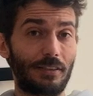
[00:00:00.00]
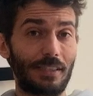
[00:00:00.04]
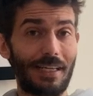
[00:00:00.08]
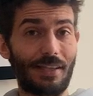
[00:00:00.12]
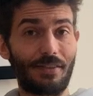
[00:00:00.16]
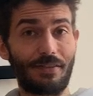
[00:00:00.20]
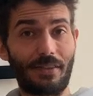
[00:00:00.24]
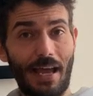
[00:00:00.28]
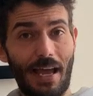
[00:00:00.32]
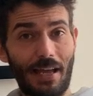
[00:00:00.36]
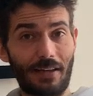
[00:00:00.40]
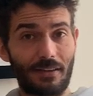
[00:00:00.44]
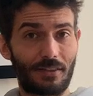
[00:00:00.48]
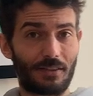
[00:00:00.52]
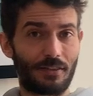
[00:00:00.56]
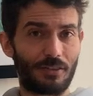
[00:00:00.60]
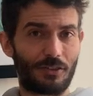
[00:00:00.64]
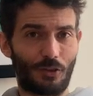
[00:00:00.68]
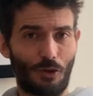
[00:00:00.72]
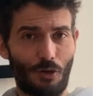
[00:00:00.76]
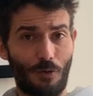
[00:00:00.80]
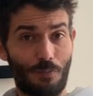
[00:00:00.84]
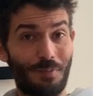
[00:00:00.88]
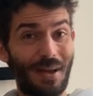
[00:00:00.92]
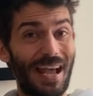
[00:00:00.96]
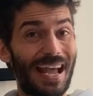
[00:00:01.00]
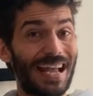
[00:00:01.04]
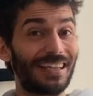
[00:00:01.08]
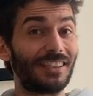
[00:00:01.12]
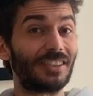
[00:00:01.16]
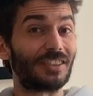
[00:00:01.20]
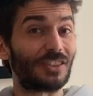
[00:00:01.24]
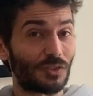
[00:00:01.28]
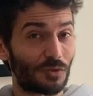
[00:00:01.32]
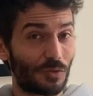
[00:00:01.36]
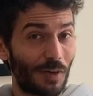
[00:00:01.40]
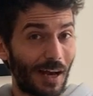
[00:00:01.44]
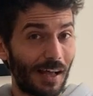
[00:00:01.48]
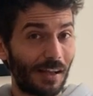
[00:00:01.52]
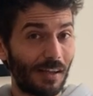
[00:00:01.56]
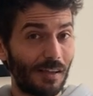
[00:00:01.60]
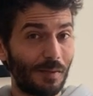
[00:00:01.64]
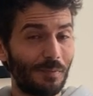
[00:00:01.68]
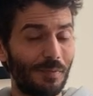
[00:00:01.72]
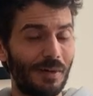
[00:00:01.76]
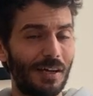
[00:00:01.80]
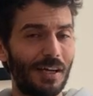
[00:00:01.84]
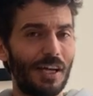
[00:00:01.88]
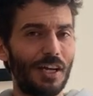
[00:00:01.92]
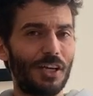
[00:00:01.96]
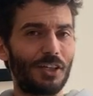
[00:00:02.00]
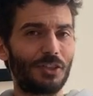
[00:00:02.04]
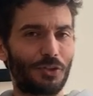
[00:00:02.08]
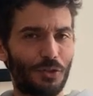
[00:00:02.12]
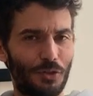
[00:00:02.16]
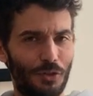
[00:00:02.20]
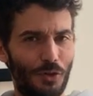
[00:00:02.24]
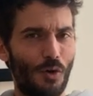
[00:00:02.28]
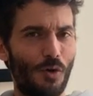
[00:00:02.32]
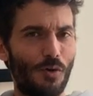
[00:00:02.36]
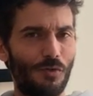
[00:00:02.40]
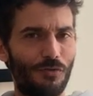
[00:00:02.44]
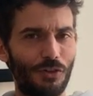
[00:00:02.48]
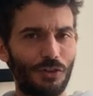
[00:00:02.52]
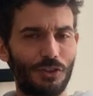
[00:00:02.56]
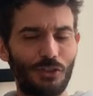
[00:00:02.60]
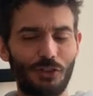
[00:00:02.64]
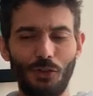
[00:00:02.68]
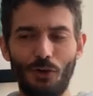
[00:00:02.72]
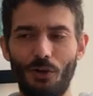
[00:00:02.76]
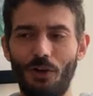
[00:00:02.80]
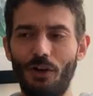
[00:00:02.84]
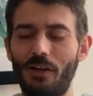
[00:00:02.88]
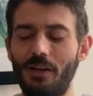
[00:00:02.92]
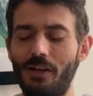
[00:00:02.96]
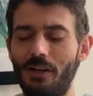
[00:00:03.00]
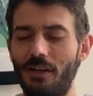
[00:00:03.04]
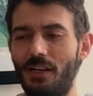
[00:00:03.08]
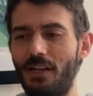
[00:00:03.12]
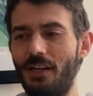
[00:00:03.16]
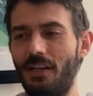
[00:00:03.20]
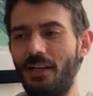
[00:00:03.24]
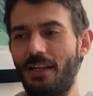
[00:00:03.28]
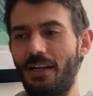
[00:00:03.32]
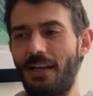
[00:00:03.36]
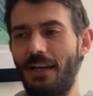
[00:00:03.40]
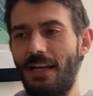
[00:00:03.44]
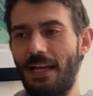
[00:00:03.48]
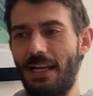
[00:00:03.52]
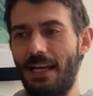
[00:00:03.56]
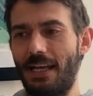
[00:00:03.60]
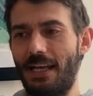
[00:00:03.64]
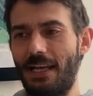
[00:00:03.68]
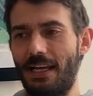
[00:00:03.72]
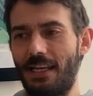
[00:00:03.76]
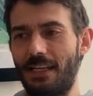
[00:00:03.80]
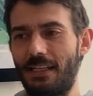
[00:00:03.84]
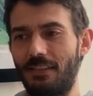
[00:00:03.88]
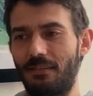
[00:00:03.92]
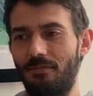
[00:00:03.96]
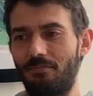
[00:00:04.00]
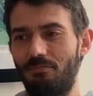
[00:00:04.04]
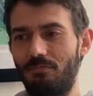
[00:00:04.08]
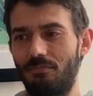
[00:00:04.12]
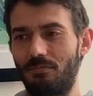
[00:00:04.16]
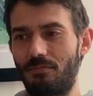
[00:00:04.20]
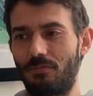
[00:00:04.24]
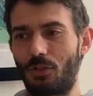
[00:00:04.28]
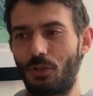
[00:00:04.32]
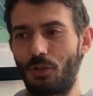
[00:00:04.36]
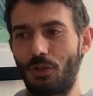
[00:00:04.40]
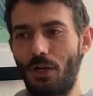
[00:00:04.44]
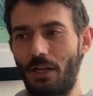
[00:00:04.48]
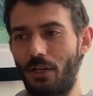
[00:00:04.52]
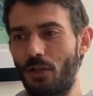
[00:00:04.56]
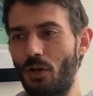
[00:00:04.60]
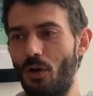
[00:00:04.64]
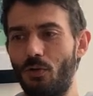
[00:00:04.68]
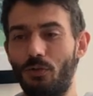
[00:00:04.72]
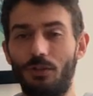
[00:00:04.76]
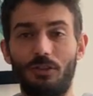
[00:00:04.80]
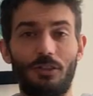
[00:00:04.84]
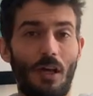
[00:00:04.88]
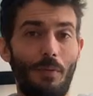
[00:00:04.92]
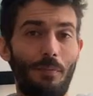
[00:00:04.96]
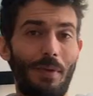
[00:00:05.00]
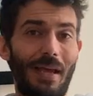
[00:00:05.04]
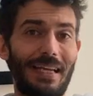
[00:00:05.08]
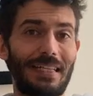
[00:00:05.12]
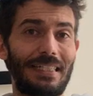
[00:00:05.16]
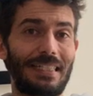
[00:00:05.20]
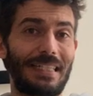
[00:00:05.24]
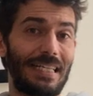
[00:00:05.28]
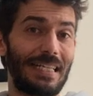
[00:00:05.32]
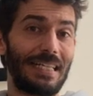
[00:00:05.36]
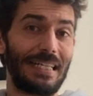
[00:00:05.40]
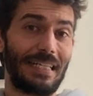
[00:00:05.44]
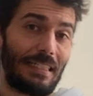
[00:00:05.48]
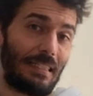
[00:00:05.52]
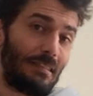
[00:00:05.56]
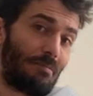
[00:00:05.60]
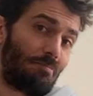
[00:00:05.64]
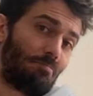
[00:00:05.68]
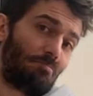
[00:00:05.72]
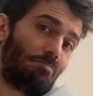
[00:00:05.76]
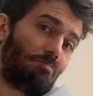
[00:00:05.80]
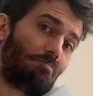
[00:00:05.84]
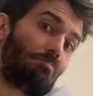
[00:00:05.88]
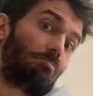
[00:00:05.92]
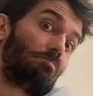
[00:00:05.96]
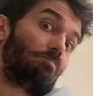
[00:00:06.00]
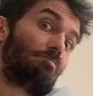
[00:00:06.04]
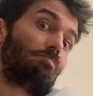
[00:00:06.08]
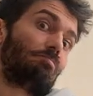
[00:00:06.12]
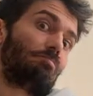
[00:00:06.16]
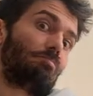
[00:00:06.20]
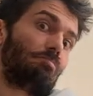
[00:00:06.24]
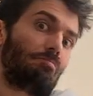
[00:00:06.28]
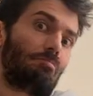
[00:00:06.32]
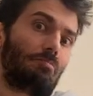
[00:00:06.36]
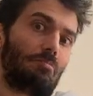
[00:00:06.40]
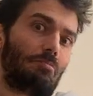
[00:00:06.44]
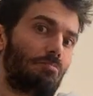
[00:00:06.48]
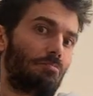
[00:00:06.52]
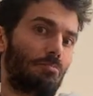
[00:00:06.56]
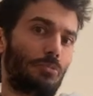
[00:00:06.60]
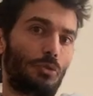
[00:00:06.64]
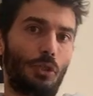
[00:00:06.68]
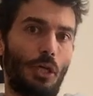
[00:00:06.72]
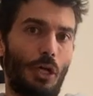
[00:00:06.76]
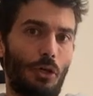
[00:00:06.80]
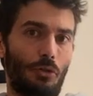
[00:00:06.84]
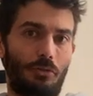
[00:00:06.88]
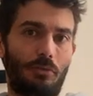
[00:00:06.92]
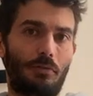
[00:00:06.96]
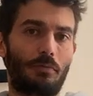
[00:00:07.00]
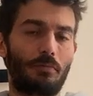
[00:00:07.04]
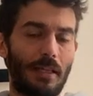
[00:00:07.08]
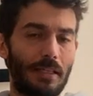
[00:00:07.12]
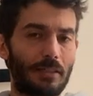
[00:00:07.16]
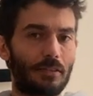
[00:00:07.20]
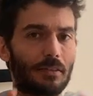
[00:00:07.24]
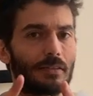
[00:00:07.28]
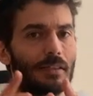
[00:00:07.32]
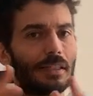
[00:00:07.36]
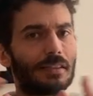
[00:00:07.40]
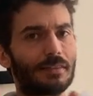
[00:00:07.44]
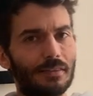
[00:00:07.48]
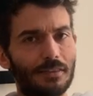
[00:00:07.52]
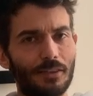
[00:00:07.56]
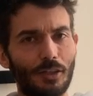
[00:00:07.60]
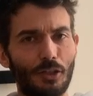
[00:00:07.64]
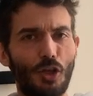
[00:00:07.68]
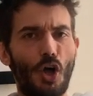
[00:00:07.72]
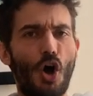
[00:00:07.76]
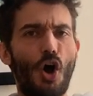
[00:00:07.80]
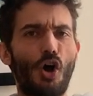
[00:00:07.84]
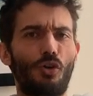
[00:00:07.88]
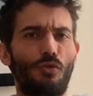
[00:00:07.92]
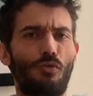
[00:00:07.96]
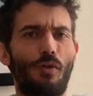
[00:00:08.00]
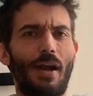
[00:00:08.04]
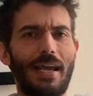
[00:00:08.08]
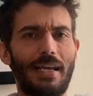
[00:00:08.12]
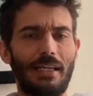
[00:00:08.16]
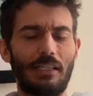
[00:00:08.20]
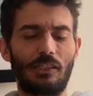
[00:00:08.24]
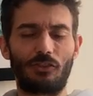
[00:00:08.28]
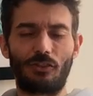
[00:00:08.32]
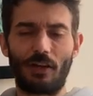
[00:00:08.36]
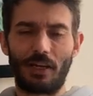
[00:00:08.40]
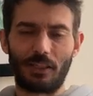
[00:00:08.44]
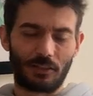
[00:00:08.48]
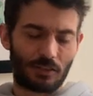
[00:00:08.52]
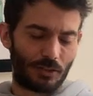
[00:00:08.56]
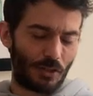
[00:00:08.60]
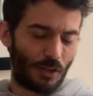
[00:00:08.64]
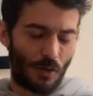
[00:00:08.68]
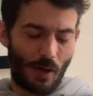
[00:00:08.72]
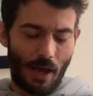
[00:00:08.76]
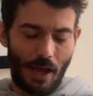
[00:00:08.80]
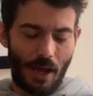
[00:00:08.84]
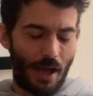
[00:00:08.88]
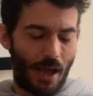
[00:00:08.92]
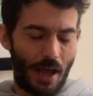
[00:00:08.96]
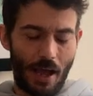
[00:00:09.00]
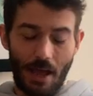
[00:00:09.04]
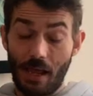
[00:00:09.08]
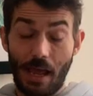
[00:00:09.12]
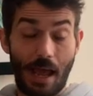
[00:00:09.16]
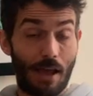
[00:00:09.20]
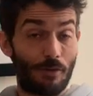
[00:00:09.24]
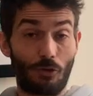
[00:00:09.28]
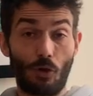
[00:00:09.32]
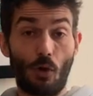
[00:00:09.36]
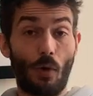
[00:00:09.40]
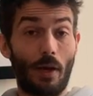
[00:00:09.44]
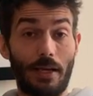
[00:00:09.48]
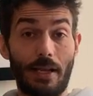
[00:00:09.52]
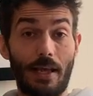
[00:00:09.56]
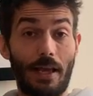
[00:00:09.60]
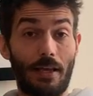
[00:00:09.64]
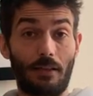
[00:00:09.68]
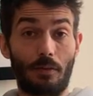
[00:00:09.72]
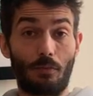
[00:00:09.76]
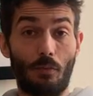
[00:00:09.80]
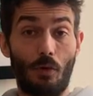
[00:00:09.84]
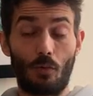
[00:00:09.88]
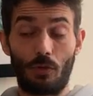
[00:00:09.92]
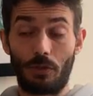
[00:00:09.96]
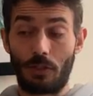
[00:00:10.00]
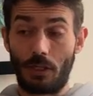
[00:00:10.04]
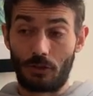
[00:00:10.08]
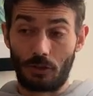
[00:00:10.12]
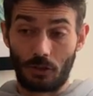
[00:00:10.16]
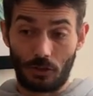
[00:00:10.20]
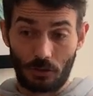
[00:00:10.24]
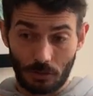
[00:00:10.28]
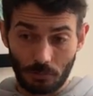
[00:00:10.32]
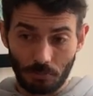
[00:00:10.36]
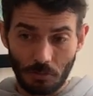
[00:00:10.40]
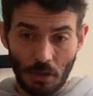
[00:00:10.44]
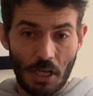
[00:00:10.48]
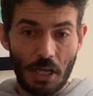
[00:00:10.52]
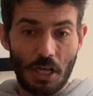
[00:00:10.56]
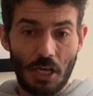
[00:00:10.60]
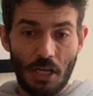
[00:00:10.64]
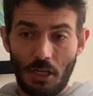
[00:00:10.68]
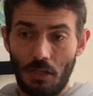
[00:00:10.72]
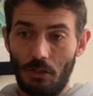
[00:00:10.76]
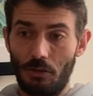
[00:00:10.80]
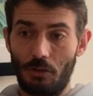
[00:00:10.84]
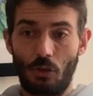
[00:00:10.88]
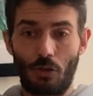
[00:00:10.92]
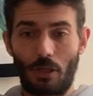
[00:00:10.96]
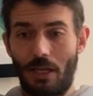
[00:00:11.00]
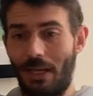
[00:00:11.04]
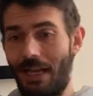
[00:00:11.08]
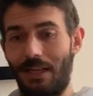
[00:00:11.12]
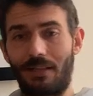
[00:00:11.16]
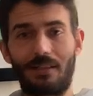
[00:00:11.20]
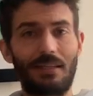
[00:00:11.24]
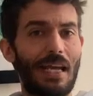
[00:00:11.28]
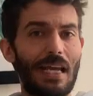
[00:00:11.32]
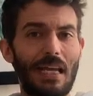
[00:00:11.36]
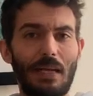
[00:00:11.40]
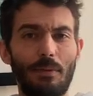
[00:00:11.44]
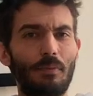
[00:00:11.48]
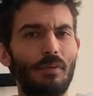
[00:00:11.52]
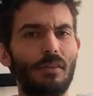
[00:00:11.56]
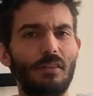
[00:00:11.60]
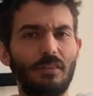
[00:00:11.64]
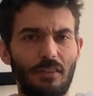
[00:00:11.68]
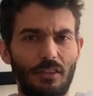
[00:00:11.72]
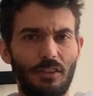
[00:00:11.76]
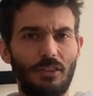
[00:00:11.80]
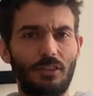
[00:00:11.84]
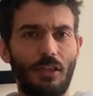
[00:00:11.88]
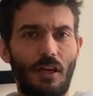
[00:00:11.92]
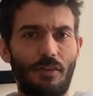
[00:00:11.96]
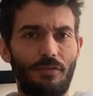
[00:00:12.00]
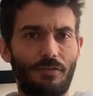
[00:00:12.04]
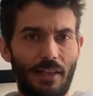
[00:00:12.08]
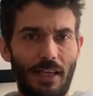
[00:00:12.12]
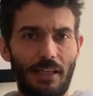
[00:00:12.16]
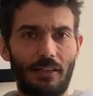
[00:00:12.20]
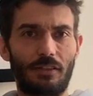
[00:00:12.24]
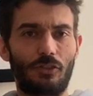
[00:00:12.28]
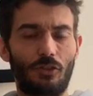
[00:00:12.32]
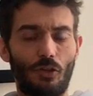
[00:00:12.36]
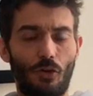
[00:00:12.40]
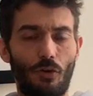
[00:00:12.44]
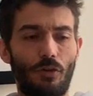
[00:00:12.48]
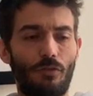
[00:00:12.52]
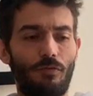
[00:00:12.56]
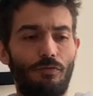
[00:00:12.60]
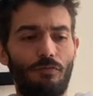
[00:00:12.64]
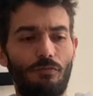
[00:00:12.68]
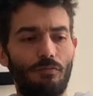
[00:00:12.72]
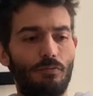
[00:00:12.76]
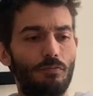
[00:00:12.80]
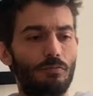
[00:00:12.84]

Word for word: in that sort of pace realm to know for sure. And could I go sub 18? Who knows? This this is a long range, right? So I, I have no idea at the moment. I'm just looking at tables and stuff. That's sort of